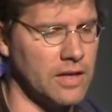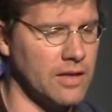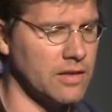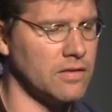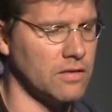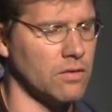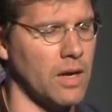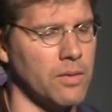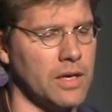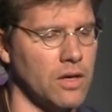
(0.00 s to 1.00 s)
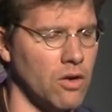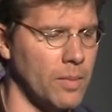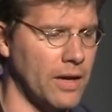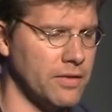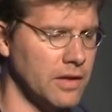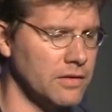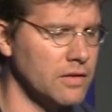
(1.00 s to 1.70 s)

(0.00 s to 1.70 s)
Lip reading: And I think this is the right way to go about things.